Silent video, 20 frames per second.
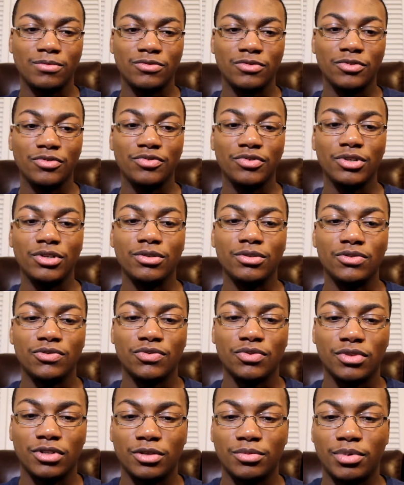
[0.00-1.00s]
reviews
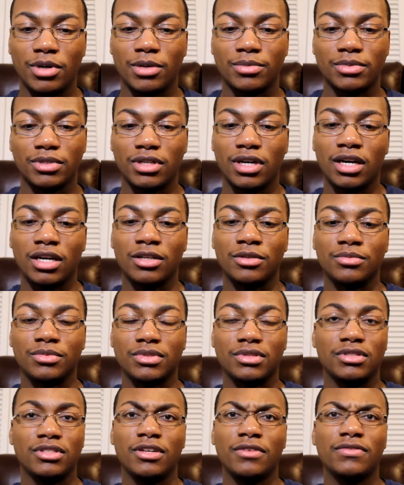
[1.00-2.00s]
for the Poptart
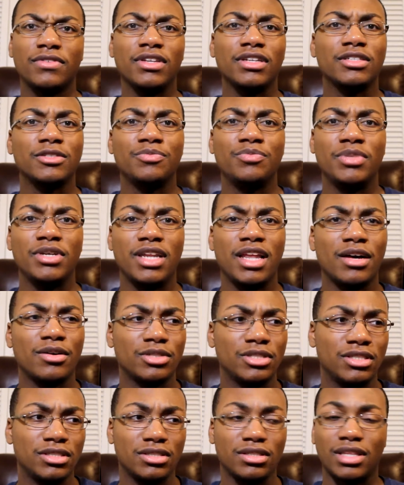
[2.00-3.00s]
items. Stuff that's been
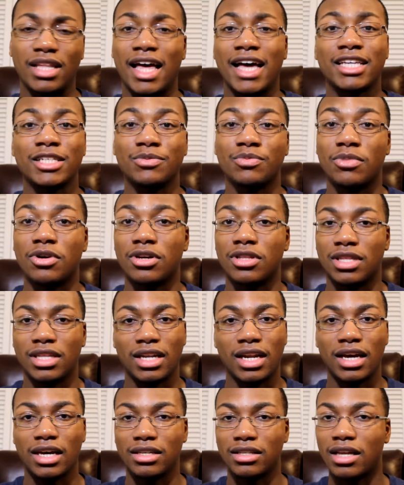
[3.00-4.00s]
out since last month,
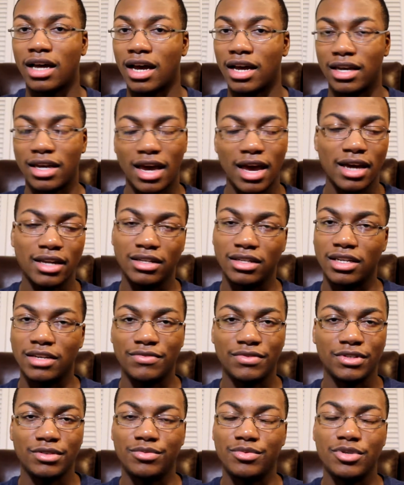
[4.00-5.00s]
and I hadn't
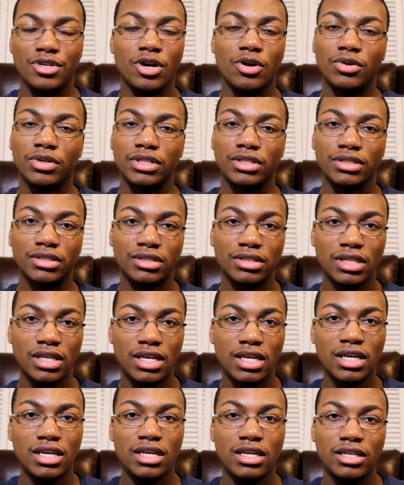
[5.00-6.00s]
even noticed.
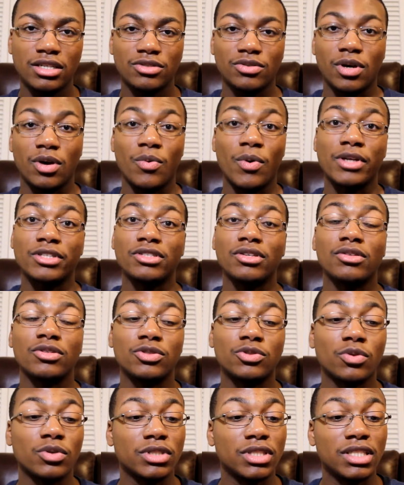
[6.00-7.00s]
So I went to the
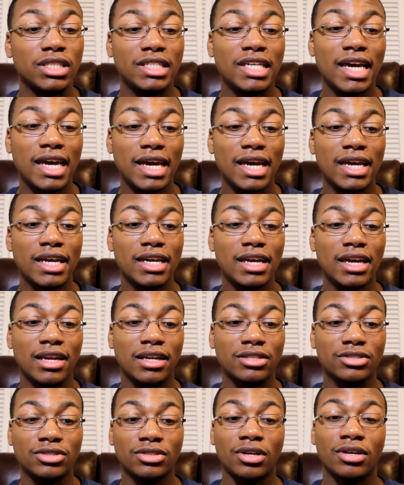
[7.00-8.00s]
store today and
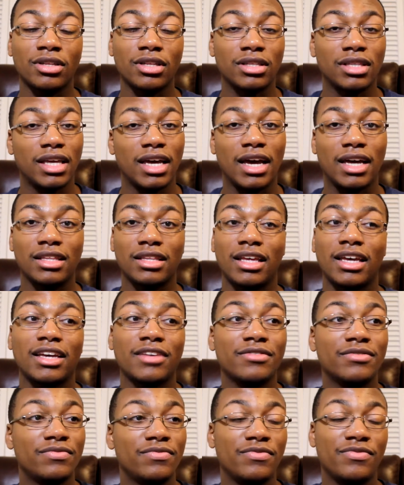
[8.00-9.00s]
I saw that they had like
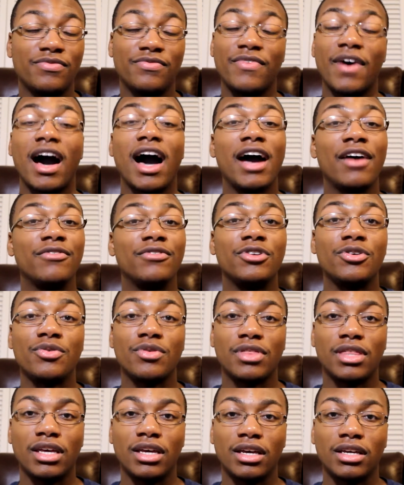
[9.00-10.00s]
5 new
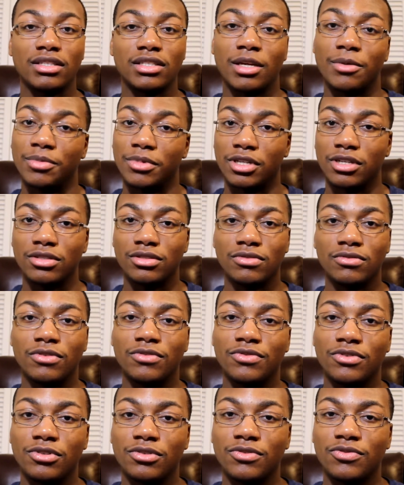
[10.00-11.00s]
things I'm gonna do
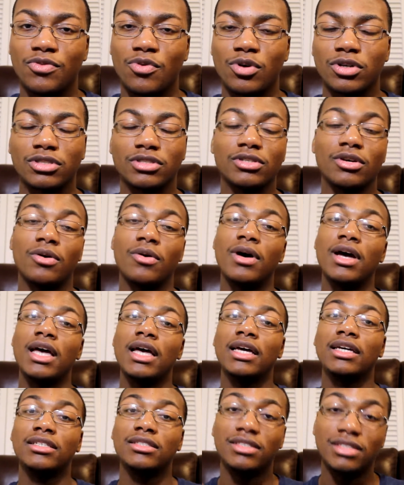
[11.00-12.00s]
reviews for. So
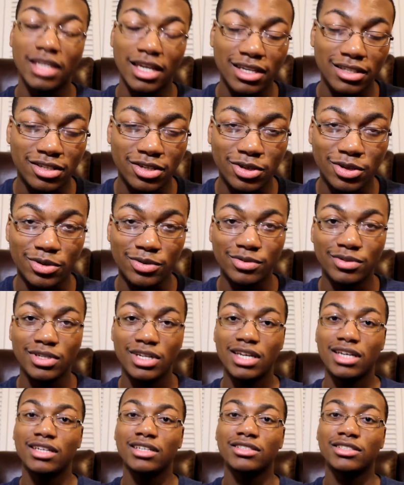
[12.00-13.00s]
stay
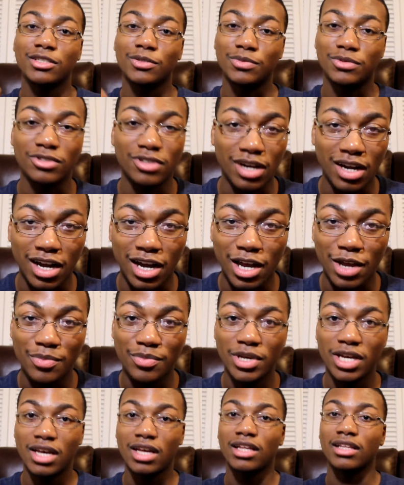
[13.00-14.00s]
tuned,
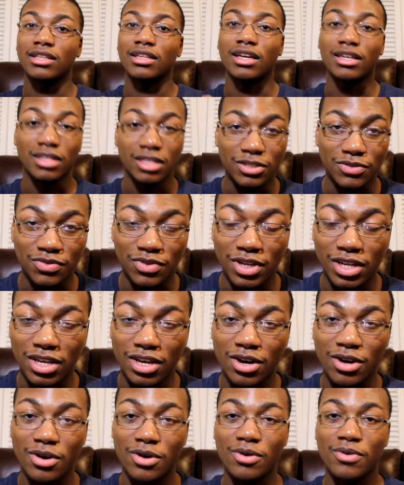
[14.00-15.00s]
subscribe, like this
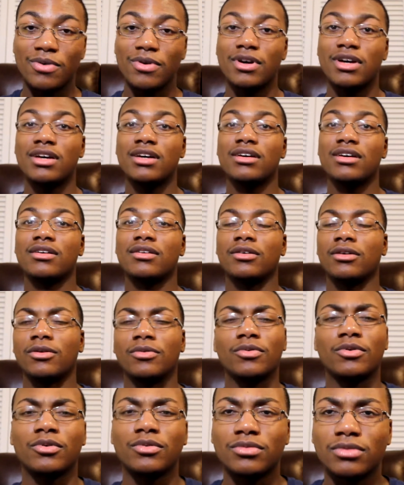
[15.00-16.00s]
video.
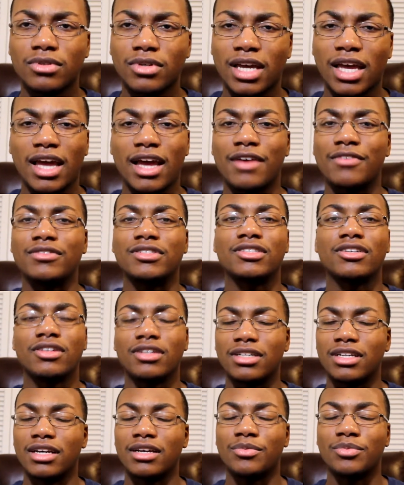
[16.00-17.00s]
I haven't
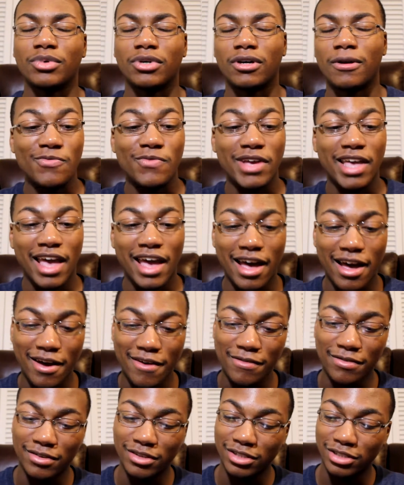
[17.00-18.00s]
started yet, but we
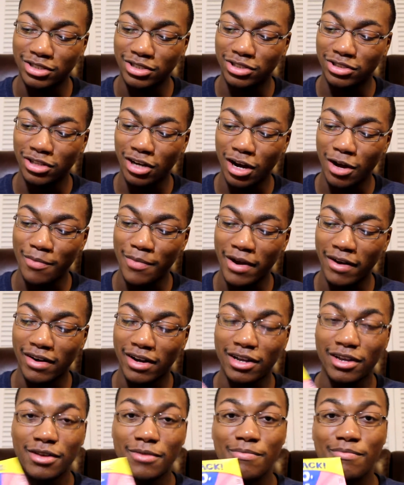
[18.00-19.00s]
have
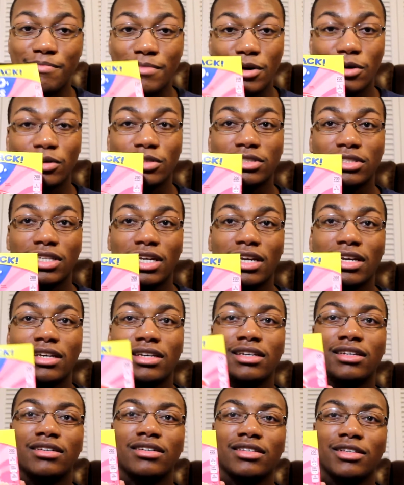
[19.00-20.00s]
strawberry
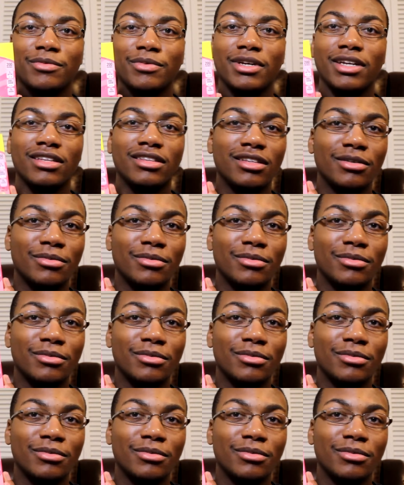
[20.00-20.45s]
milkshake. Let me get a